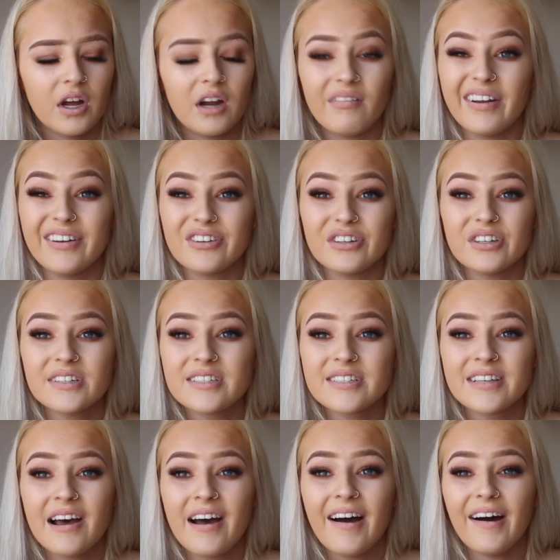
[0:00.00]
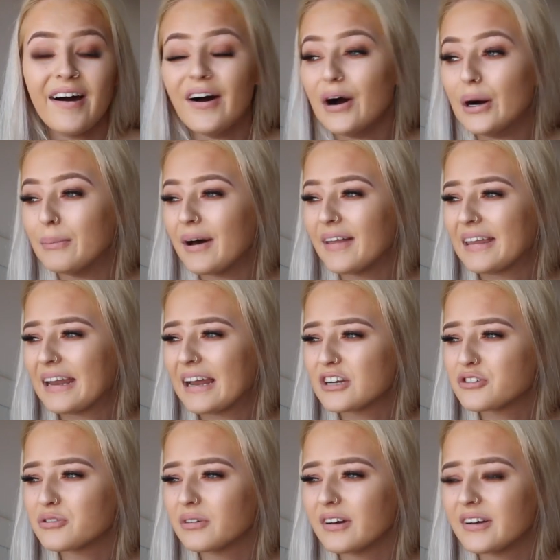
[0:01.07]
horrendous. And the
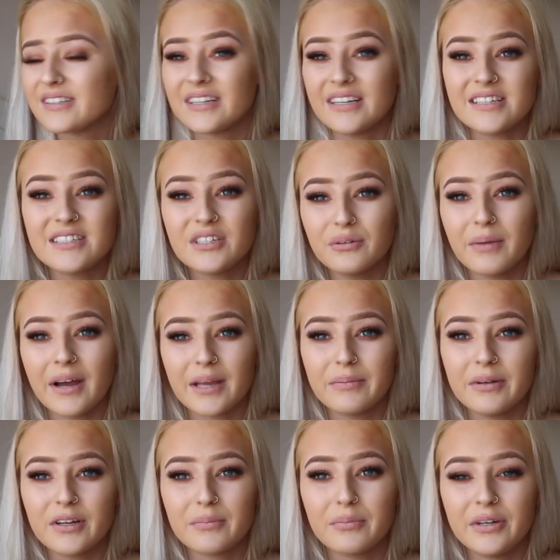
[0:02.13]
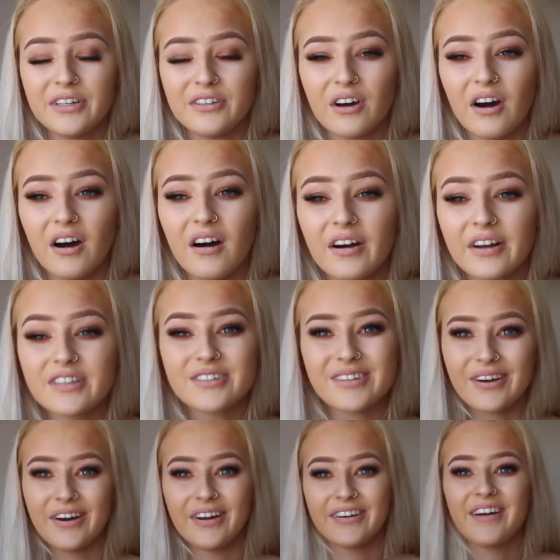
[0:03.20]
natural lighting is still making me look pretty dark.
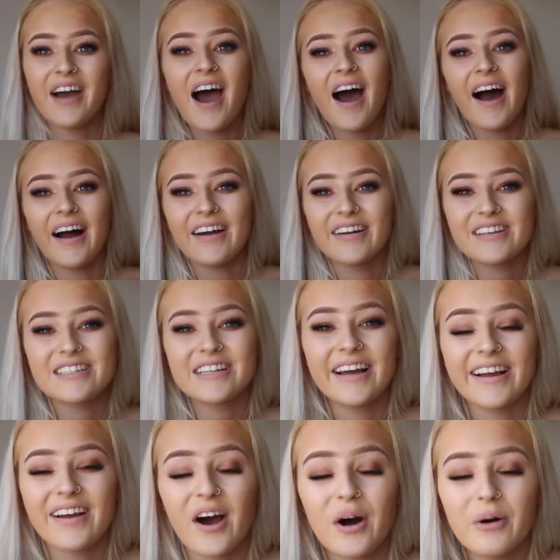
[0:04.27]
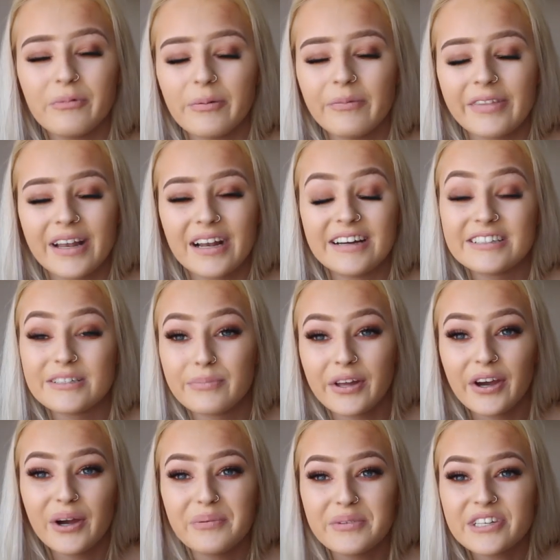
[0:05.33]
So I can't remember the lighting,
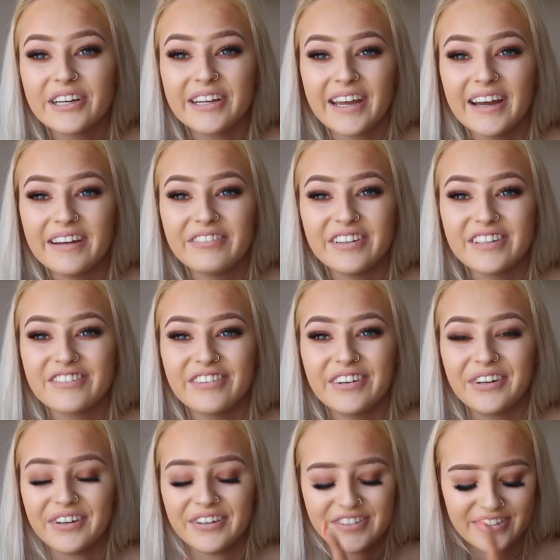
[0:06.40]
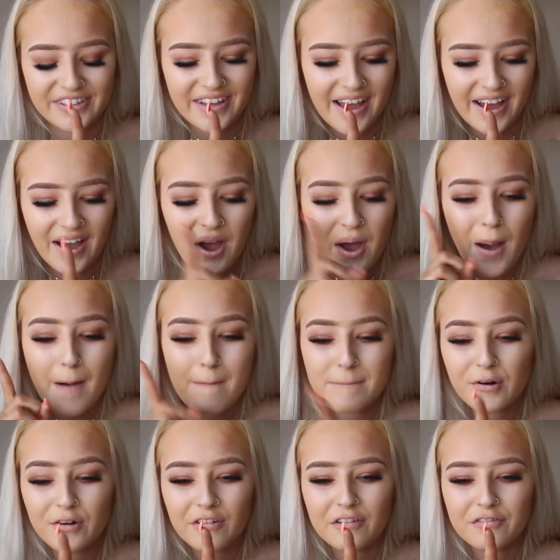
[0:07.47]
but I hope it's okay for this video. So yeah.
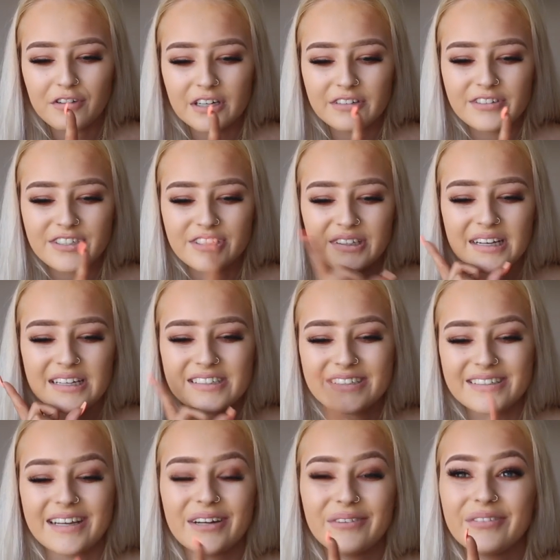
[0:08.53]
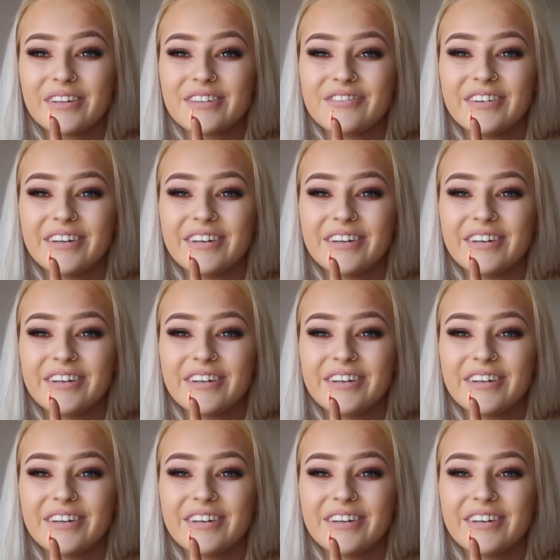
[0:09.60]
But without further ado, let's just get into